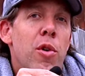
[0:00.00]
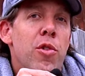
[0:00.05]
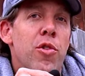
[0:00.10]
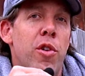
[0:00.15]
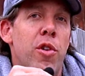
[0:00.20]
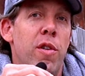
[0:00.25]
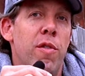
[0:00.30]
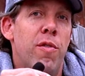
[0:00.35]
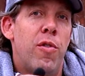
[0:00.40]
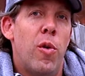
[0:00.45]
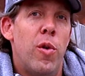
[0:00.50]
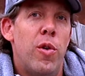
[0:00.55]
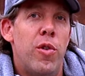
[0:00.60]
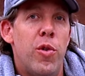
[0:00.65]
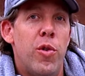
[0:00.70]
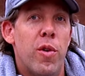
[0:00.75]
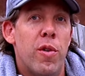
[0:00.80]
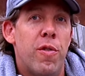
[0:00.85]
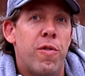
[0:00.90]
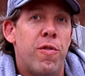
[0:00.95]
most looking forward
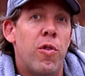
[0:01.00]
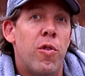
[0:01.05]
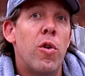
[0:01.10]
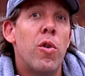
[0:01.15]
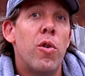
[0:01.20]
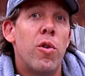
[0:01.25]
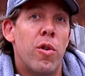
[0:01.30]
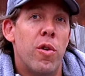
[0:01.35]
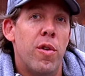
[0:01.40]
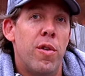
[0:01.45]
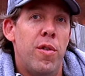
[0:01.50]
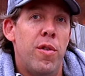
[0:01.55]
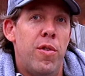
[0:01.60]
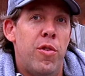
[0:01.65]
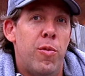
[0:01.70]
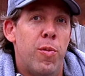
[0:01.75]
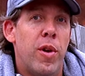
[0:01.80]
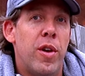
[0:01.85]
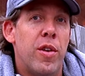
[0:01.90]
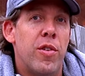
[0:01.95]
to a full
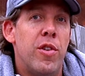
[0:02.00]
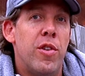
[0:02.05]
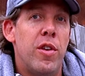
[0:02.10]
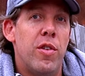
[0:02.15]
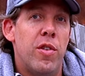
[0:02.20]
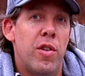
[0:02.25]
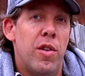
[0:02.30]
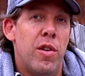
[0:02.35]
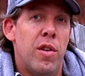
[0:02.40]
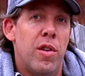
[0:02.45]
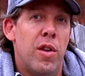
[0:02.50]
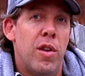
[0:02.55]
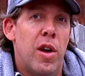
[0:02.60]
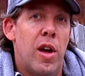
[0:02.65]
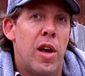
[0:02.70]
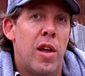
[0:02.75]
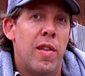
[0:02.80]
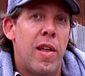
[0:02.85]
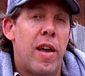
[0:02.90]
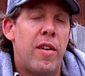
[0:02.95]
spring season.
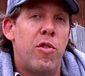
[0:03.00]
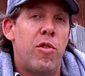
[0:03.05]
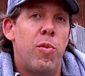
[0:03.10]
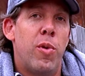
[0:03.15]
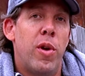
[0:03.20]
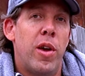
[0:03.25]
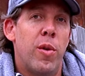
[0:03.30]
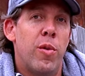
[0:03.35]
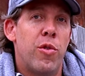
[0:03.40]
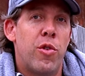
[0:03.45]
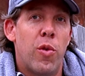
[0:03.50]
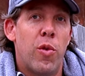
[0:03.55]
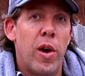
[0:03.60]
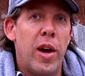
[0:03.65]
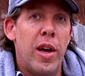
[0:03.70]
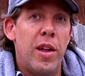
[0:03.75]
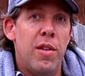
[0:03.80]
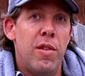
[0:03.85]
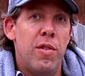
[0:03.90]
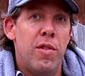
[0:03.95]
Uh, last spring it was
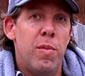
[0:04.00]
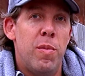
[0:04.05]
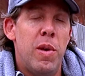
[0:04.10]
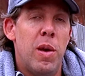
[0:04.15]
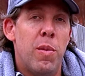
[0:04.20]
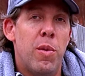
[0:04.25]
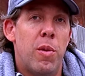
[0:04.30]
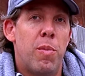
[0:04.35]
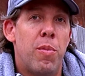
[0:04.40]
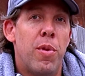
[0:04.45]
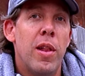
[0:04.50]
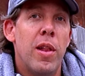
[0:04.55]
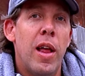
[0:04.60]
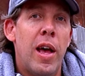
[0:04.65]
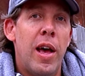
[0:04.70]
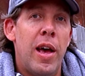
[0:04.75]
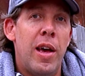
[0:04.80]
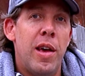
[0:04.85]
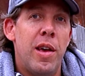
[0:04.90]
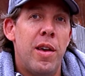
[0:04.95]
great to be able to
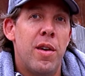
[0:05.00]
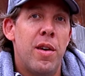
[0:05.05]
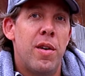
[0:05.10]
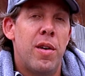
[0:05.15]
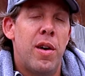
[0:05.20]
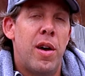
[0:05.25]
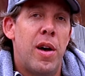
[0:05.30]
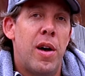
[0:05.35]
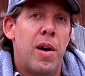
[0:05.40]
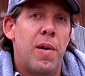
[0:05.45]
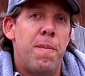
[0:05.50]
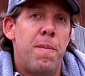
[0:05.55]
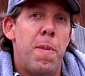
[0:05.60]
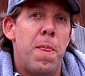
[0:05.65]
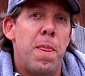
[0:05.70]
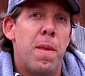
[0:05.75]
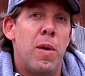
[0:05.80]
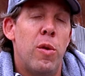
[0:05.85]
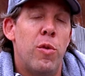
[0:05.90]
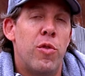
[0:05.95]
play. Um,
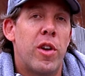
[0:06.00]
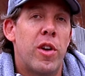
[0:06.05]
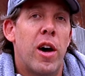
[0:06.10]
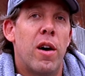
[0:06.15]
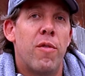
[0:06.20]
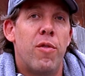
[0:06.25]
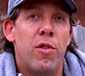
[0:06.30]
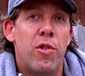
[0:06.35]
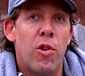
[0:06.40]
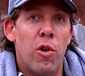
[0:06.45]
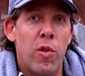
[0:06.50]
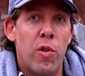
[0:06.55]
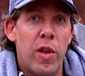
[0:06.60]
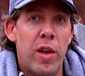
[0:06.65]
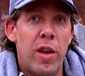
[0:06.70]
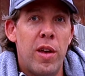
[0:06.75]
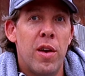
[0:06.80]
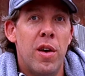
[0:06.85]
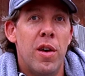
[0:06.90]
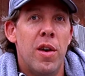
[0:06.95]
it was conference
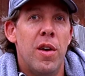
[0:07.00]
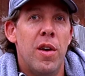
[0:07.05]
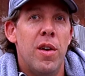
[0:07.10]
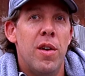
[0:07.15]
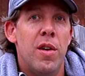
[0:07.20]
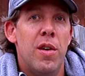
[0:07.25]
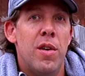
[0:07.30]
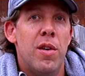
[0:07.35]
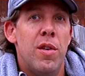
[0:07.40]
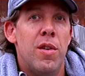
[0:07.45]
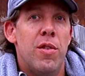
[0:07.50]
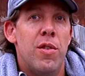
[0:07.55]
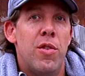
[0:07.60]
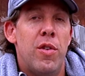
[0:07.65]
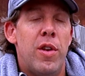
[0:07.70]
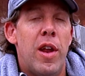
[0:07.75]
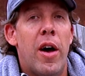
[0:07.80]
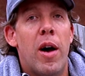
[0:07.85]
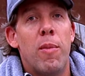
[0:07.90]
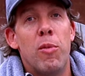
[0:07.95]
only,
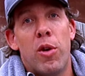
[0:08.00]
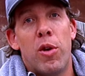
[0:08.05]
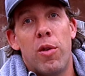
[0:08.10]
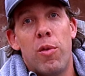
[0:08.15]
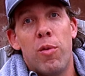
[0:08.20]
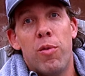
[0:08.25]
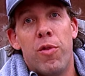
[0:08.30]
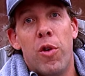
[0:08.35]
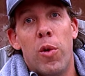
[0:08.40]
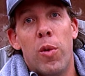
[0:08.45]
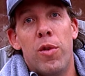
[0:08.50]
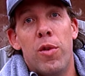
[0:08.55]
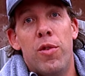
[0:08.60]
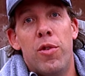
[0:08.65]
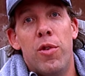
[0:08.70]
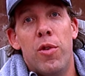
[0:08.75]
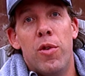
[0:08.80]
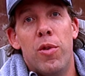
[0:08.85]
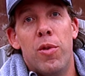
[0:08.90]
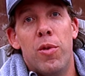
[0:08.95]
so now I'm looking forward
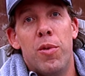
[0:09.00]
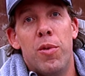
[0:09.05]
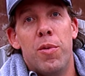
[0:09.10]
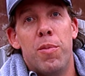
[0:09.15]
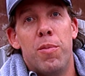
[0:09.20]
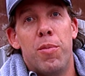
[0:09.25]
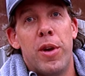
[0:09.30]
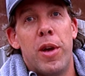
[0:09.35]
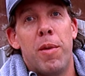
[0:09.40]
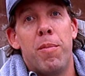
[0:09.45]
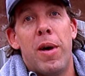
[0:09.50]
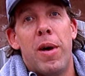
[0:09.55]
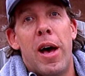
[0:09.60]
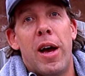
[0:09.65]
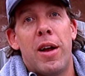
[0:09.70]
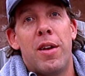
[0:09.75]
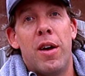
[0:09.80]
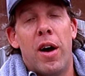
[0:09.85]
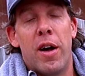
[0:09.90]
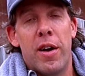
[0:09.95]
to bringing
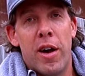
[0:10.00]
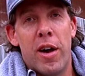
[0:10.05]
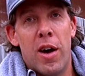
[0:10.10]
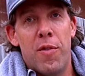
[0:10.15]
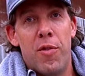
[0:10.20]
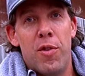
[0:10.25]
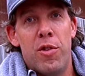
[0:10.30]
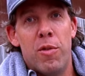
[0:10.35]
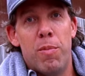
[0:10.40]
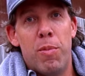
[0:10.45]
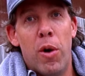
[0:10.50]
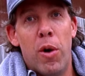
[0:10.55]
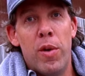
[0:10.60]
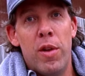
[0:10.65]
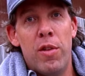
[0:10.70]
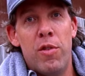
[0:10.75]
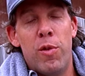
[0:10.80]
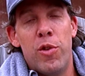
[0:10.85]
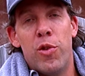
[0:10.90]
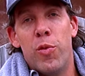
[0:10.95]
back non-conference
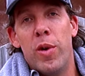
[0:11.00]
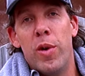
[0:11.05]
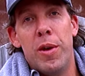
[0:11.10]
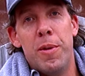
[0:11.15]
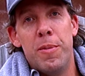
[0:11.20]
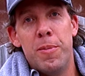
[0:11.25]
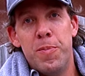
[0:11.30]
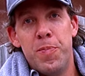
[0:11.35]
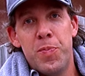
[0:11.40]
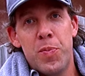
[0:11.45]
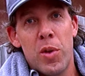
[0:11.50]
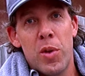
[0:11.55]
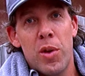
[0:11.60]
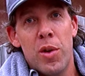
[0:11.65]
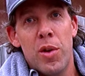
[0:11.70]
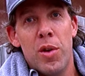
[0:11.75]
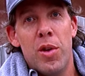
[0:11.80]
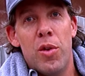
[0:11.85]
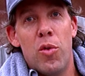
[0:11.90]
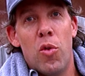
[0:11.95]
opponents, which we
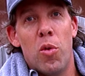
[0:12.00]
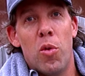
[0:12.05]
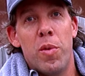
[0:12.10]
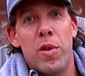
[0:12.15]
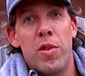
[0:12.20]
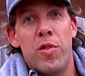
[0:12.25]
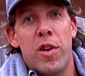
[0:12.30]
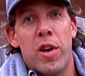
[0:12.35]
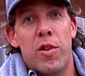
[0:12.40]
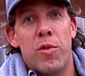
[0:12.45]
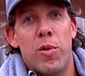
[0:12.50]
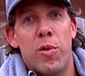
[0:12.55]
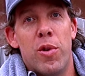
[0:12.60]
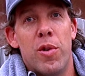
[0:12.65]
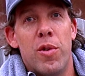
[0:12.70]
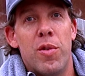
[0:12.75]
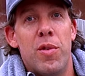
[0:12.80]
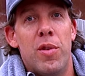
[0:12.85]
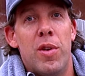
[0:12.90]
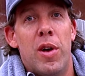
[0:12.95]
normally
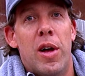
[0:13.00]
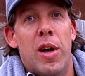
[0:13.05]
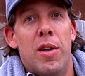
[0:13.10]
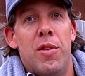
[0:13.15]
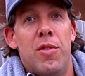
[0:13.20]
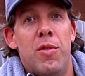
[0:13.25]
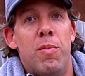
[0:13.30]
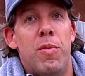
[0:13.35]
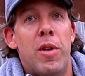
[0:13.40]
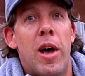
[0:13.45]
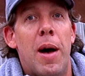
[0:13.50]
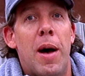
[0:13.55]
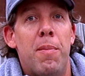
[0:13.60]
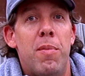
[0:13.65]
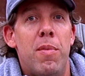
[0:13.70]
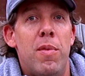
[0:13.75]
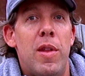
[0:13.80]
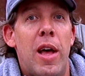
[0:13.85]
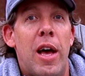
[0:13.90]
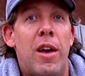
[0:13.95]
schedule uh, some top
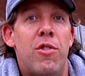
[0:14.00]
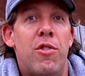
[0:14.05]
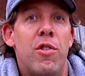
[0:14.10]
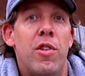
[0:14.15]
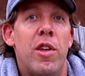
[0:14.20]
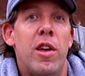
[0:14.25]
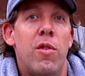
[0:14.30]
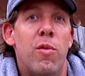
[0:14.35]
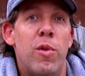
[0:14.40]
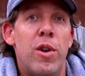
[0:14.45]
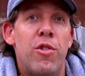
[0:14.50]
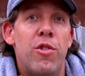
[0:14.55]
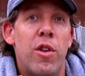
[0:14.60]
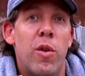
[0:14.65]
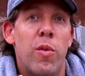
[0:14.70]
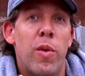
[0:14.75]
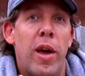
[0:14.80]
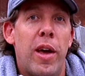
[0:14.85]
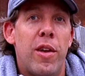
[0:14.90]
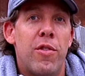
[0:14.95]
nationally and
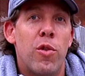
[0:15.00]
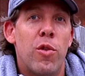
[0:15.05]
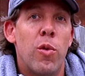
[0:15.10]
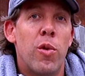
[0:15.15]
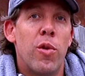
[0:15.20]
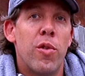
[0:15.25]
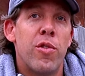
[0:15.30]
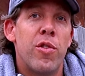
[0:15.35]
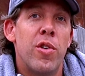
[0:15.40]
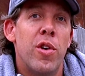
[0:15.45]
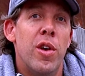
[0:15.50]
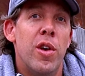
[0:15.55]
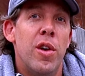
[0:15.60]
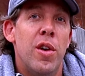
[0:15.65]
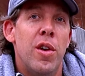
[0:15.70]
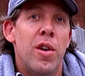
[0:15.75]
regionally ranked schools.